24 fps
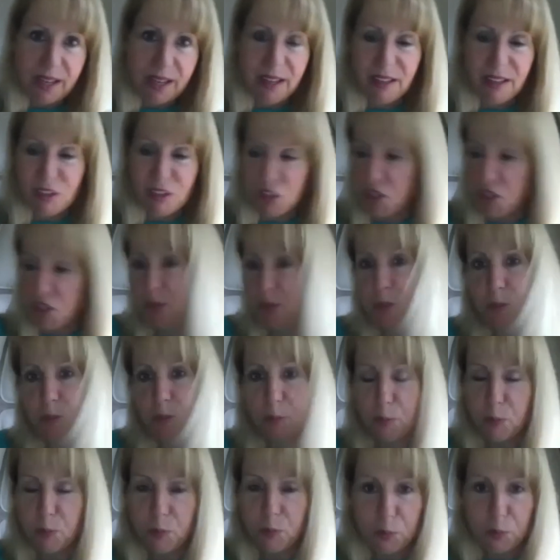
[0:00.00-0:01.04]

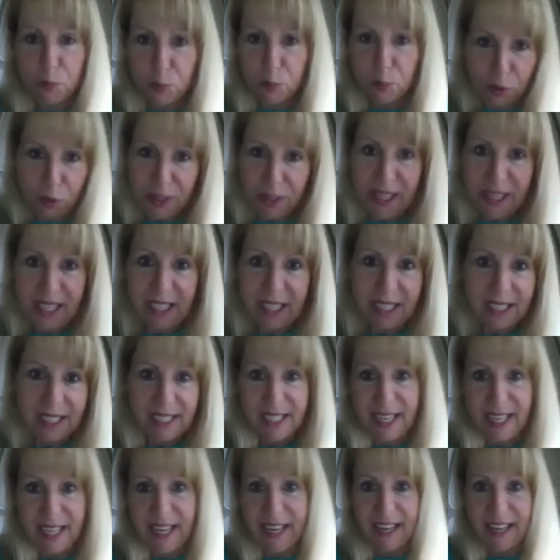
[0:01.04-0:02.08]
springs
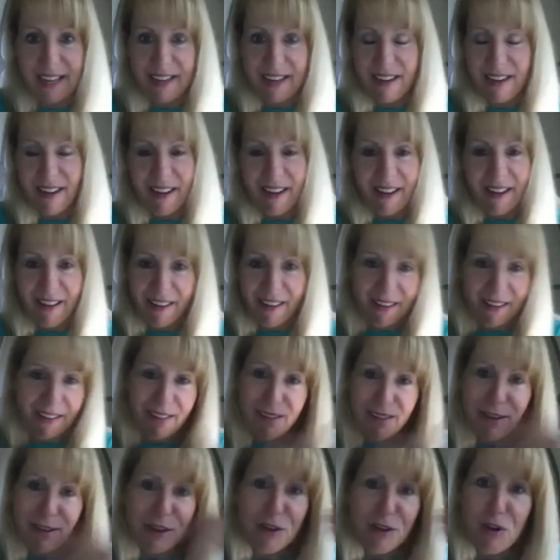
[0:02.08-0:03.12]
and uh,
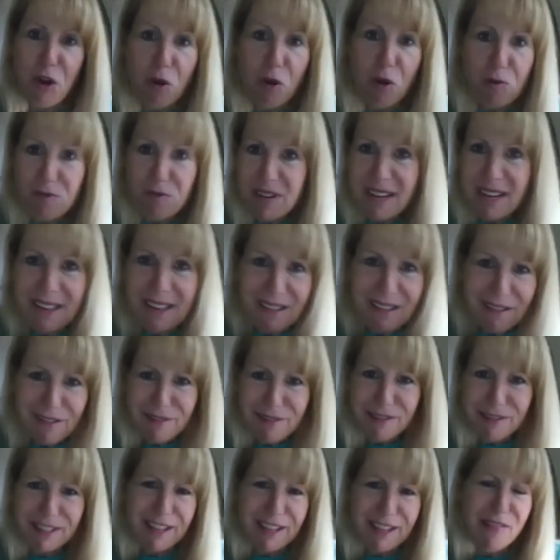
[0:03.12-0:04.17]
you know
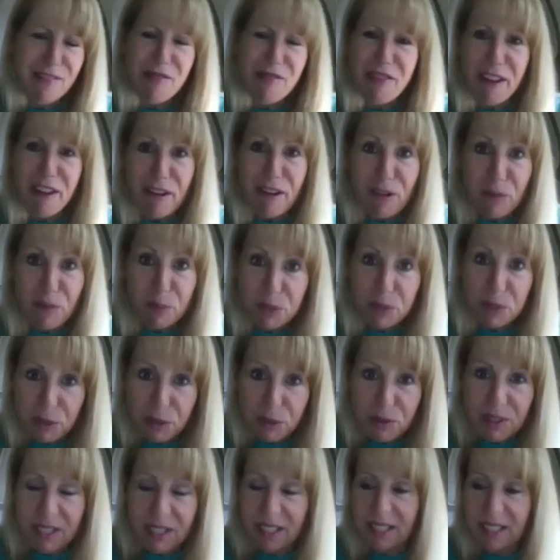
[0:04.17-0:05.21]
needles and
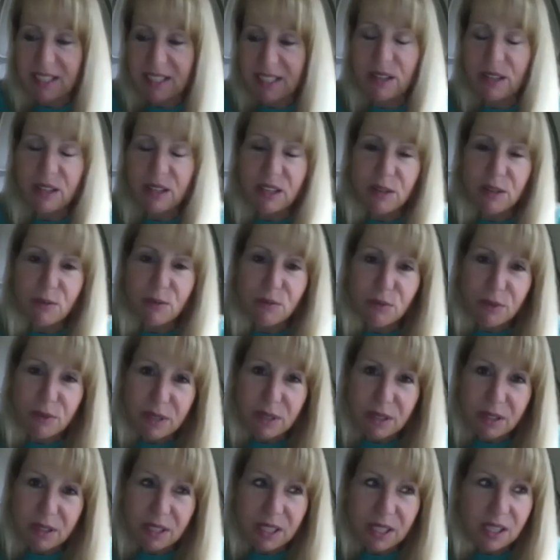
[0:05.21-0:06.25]
therapeutics. It, it
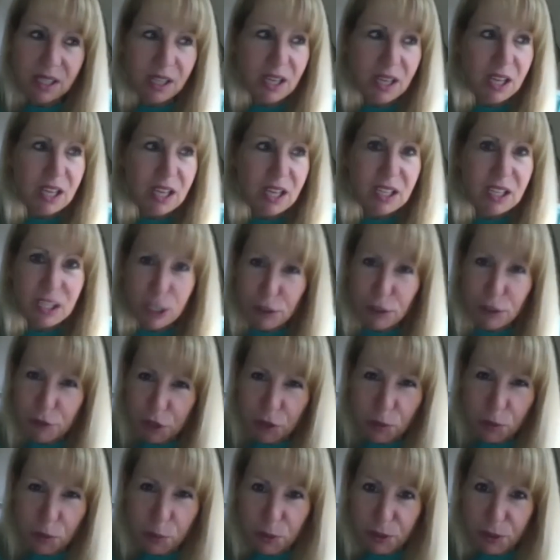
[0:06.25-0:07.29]
really gives you
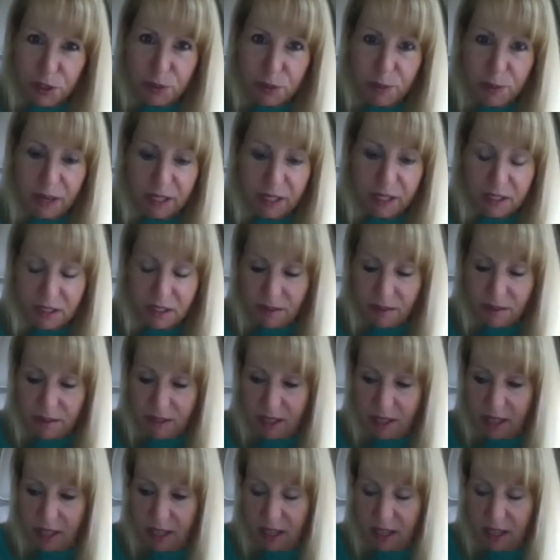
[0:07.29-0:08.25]
perspective that